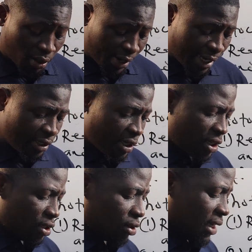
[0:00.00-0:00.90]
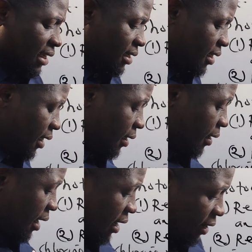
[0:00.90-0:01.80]
All right, so let's
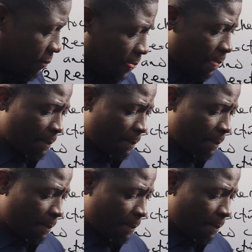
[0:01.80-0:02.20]
see uh,